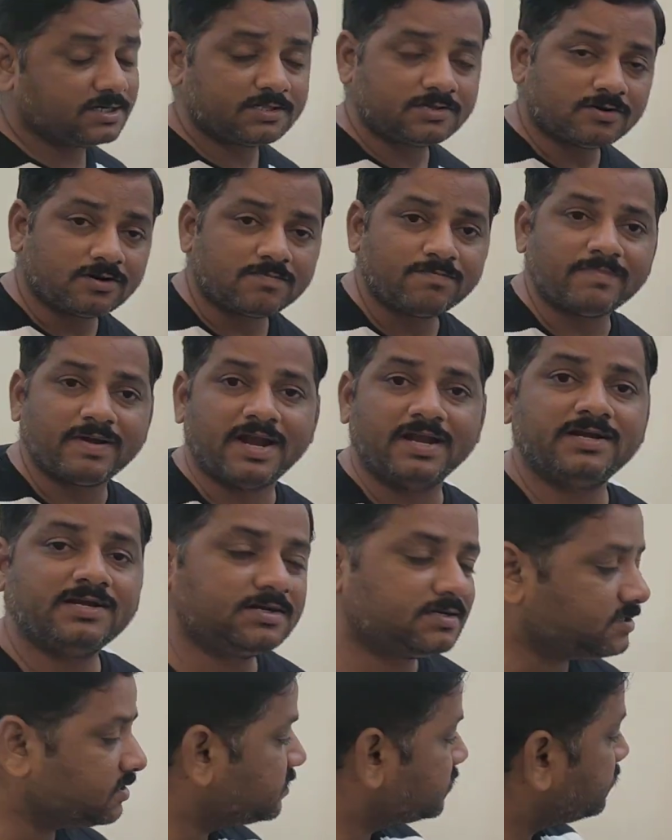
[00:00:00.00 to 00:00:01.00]
it's not
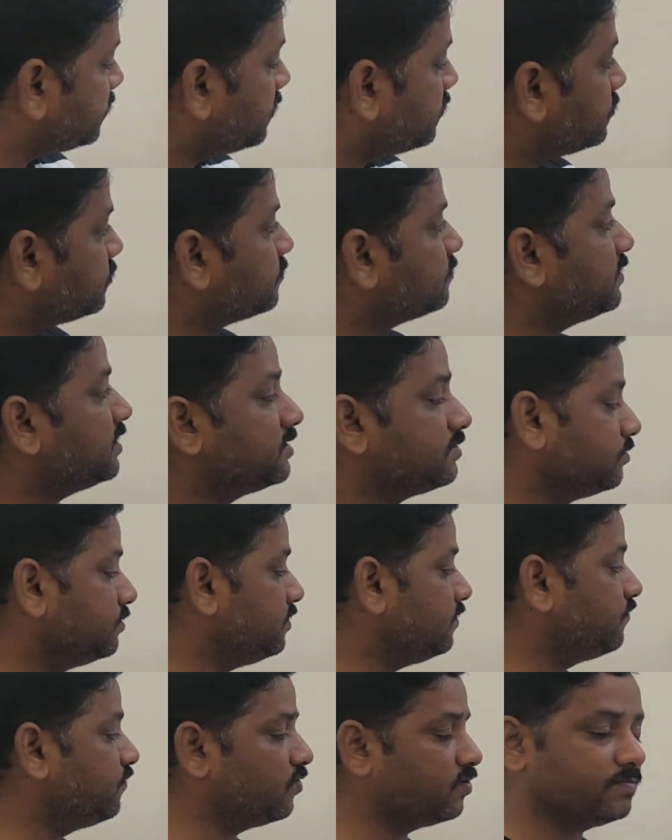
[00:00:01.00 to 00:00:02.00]
mandated that you have to mask
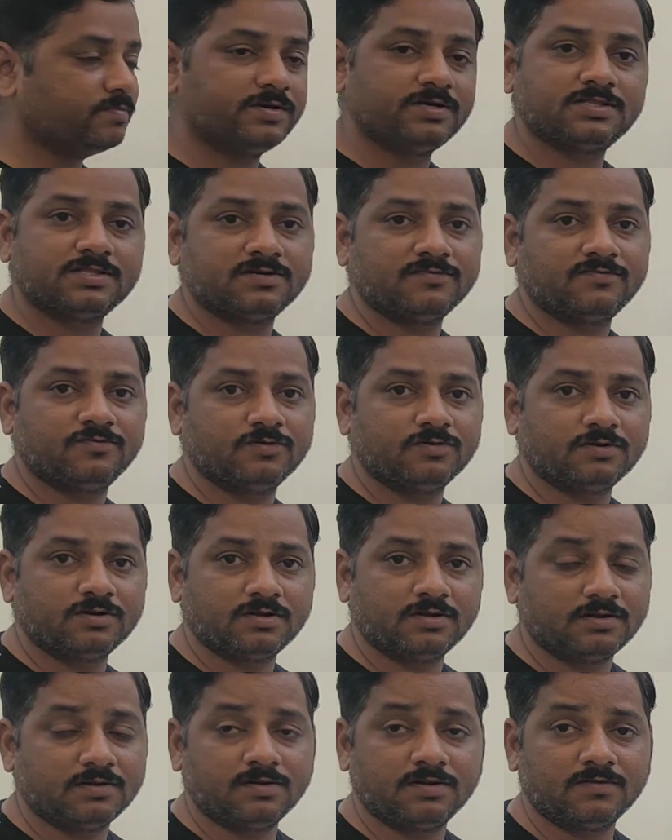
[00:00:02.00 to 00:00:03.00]
only 4 bits and
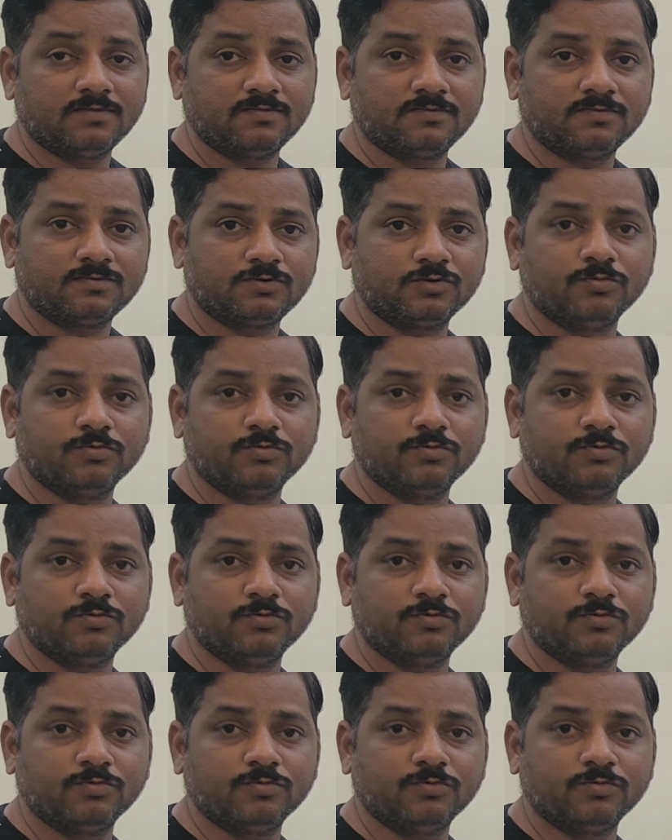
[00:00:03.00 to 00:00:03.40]
2